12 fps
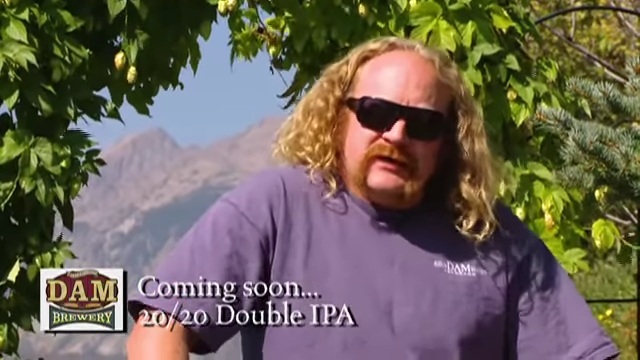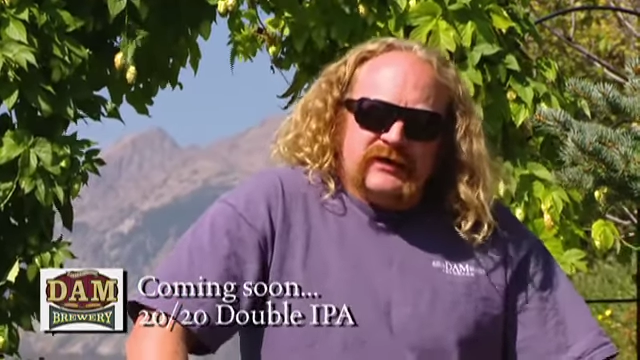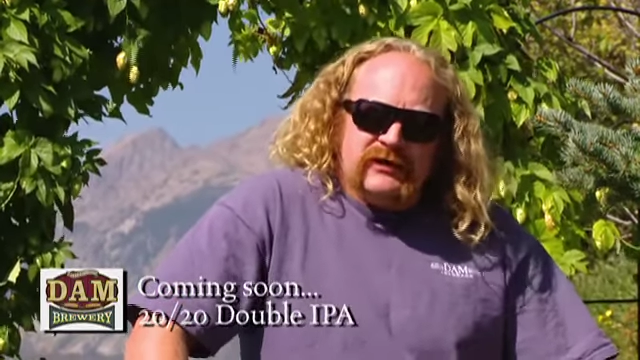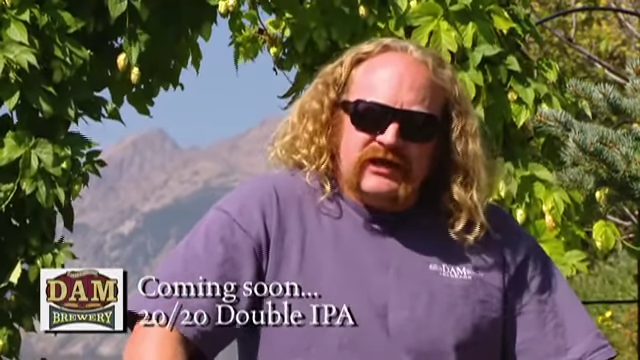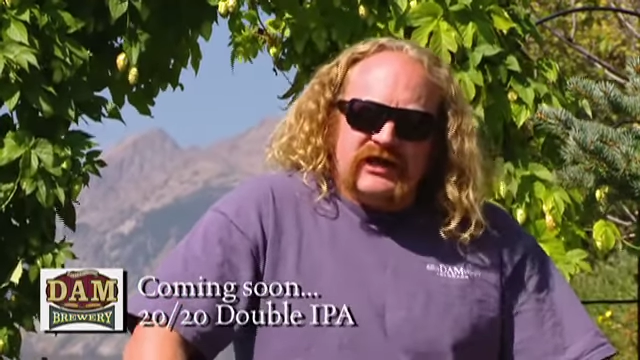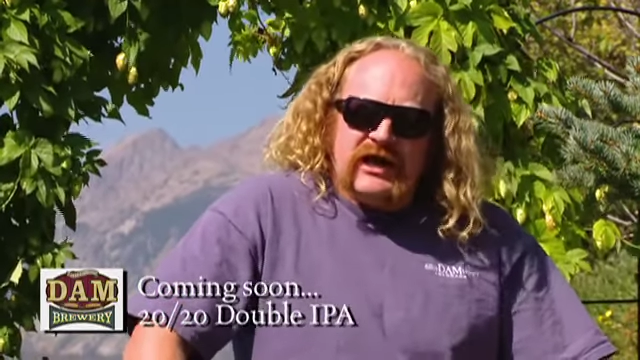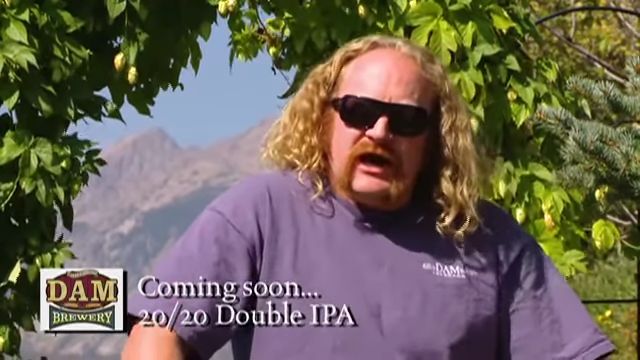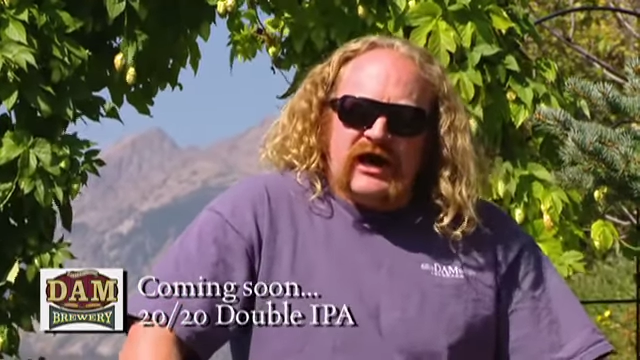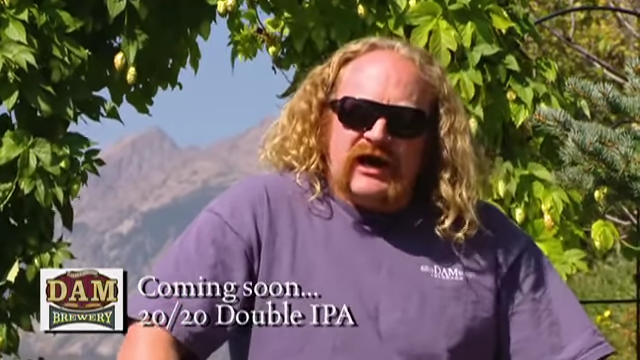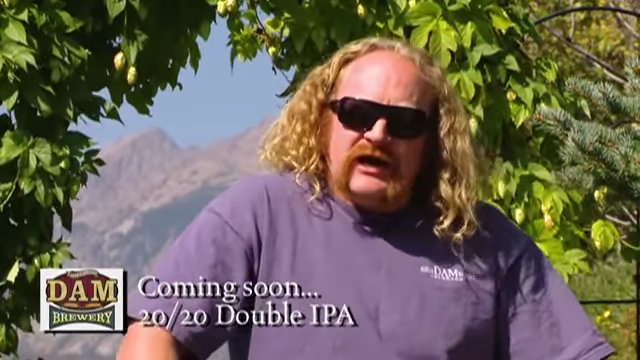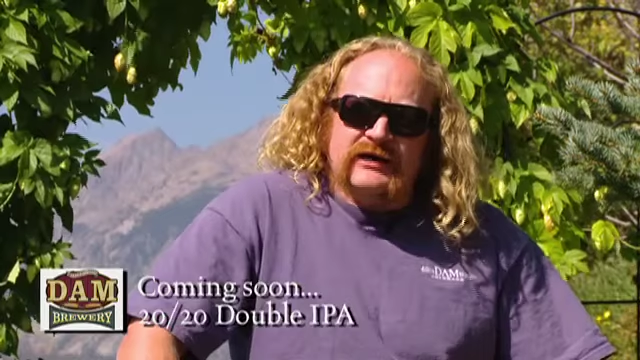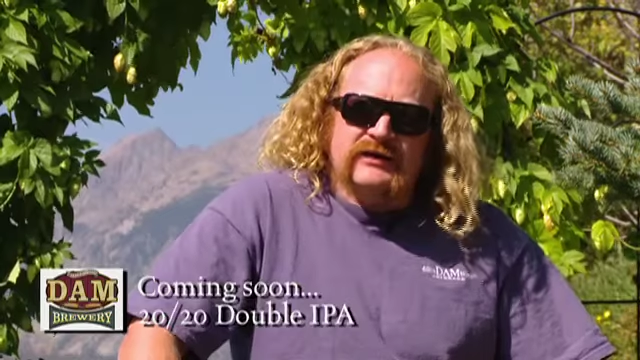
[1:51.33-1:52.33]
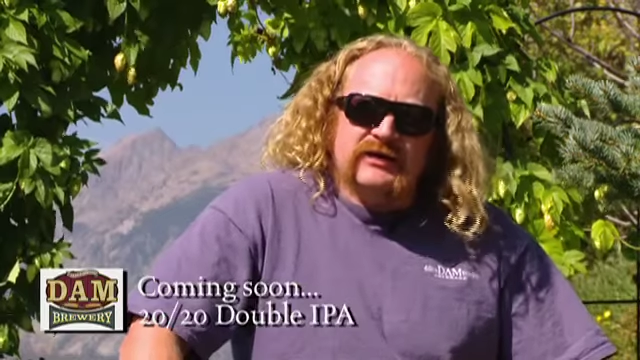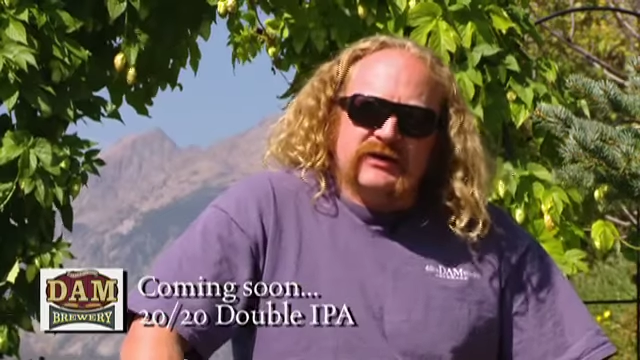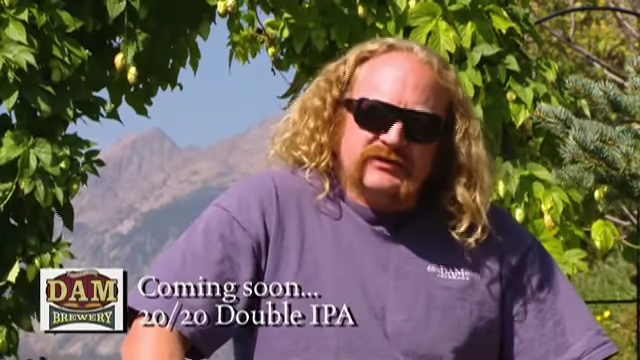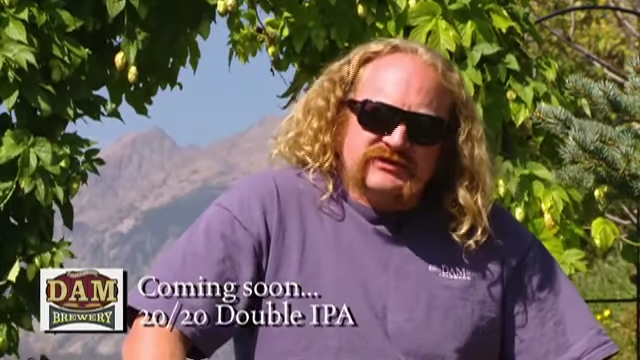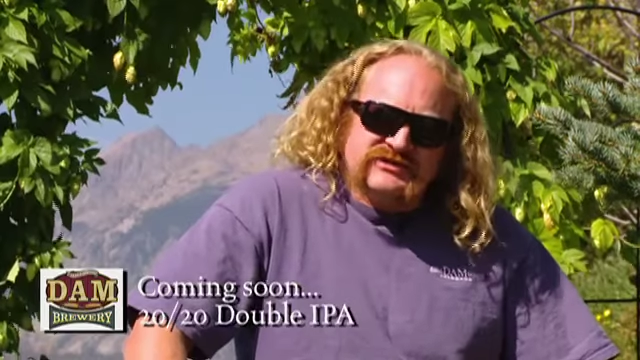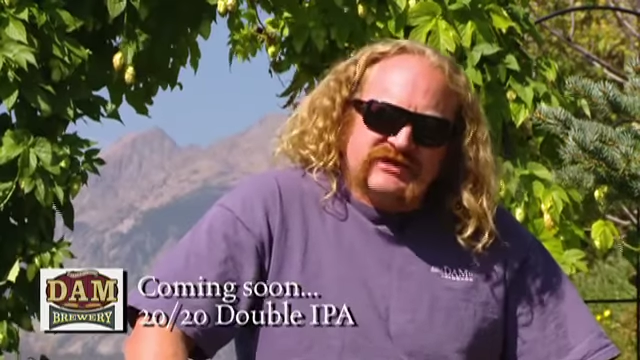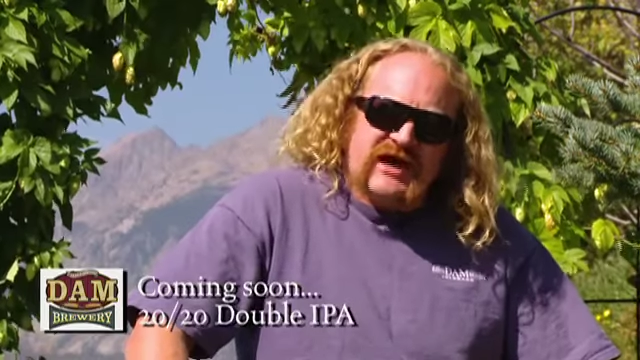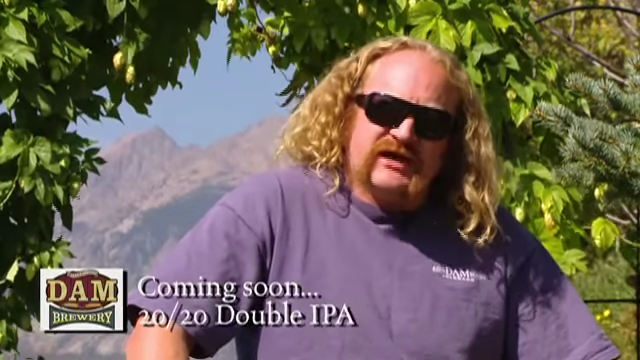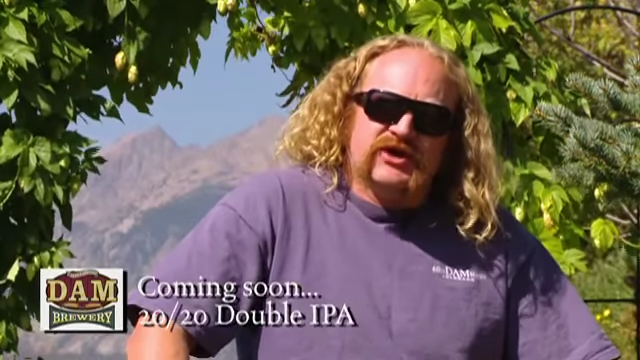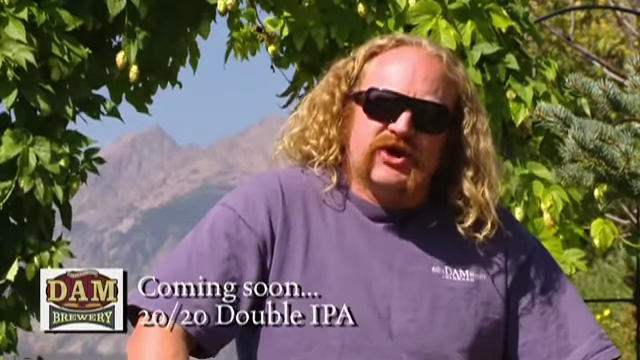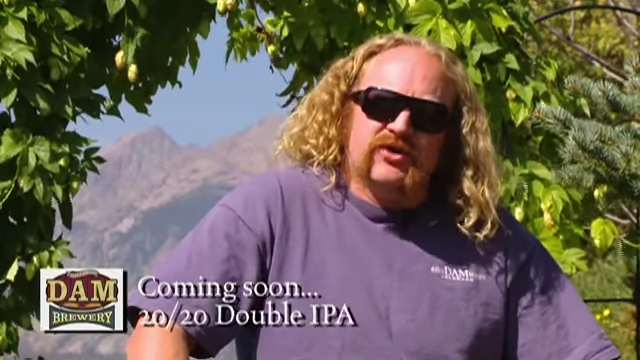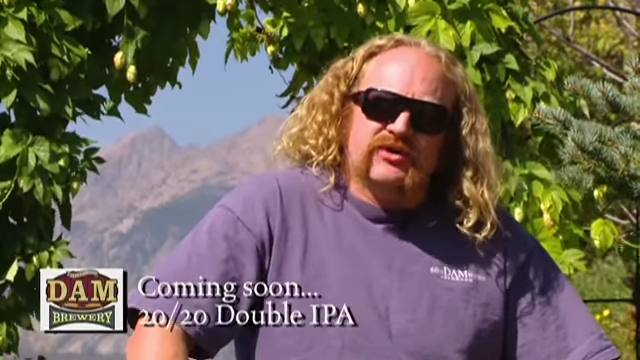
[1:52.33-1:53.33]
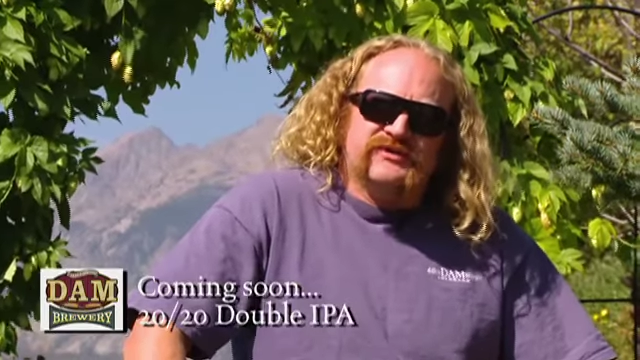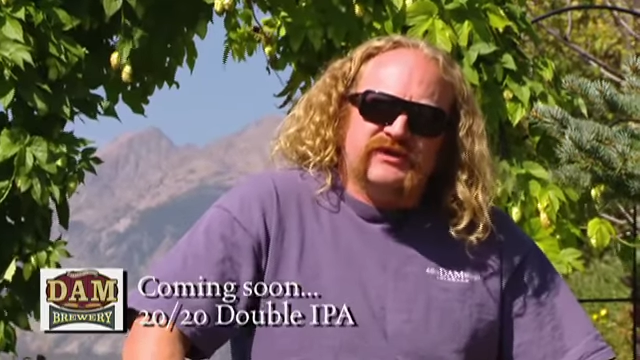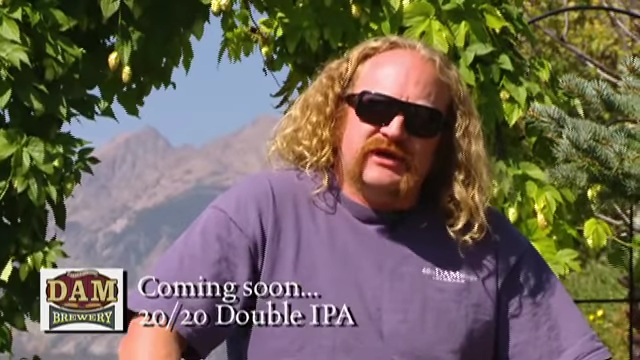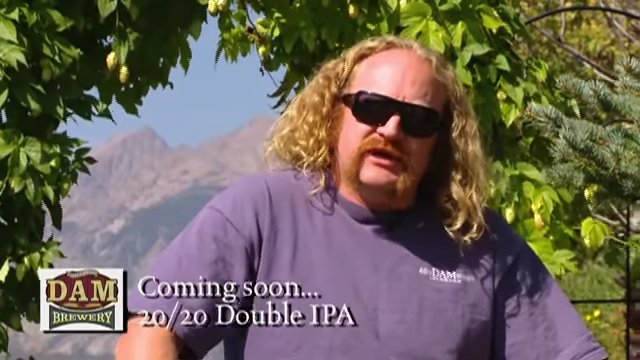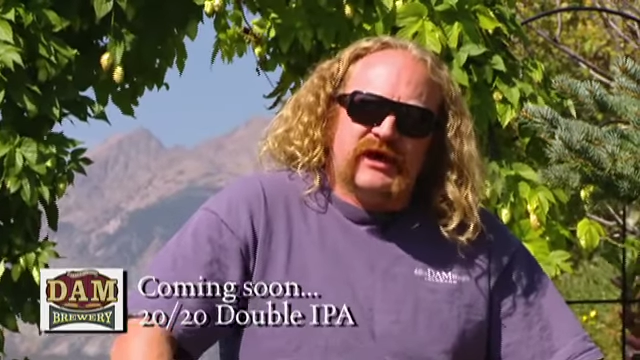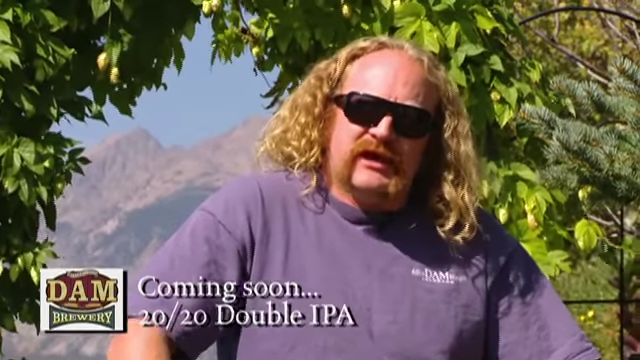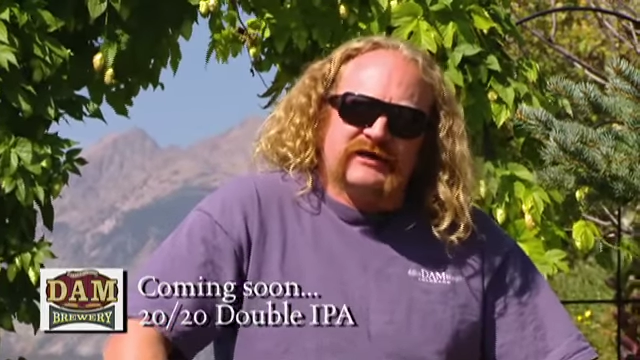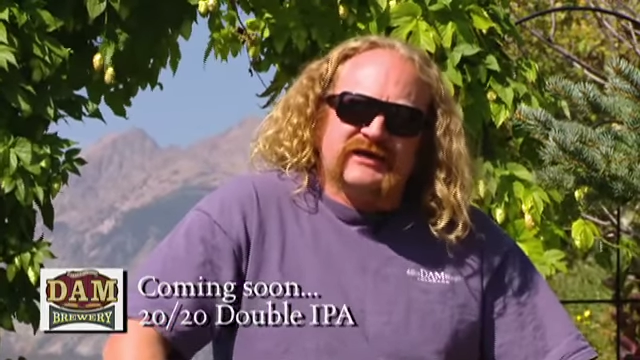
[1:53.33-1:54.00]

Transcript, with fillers: We, uh, decided to go with the uh,